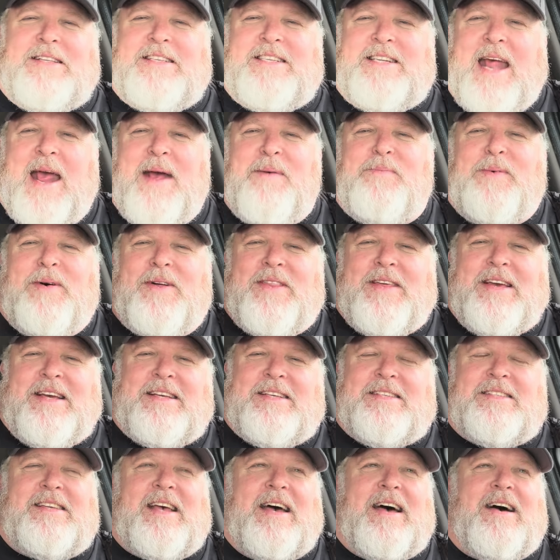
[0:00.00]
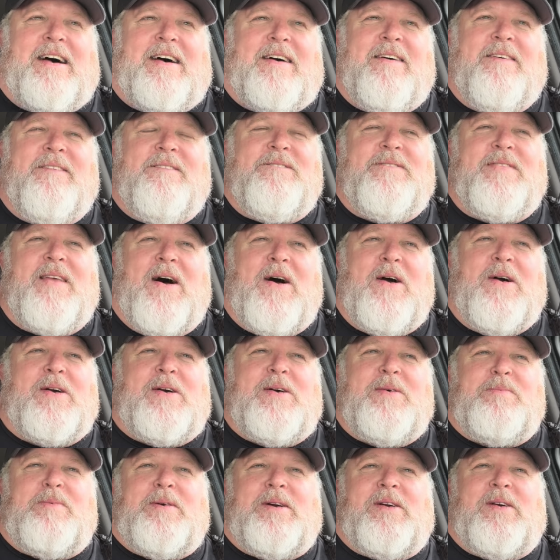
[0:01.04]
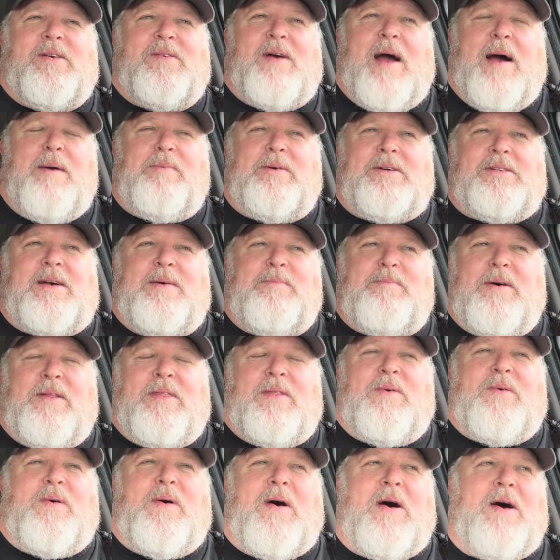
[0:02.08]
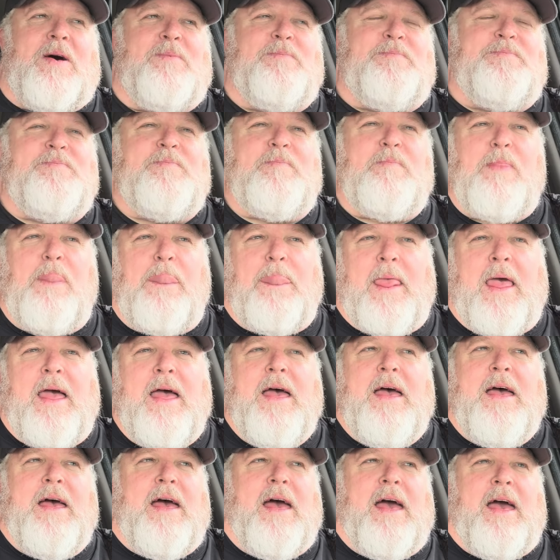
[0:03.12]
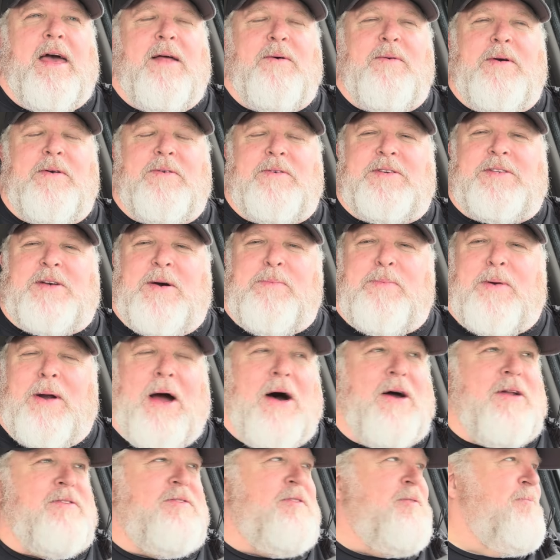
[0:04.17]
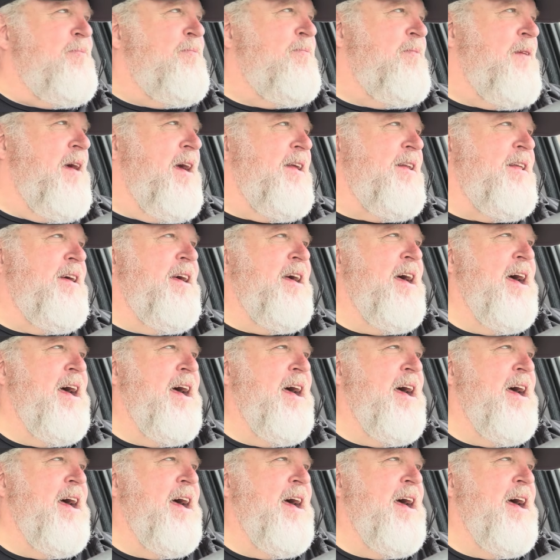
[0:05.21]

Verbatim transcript: staple these uh, Burger wrappers up on the wall, and we were so proud of them, man.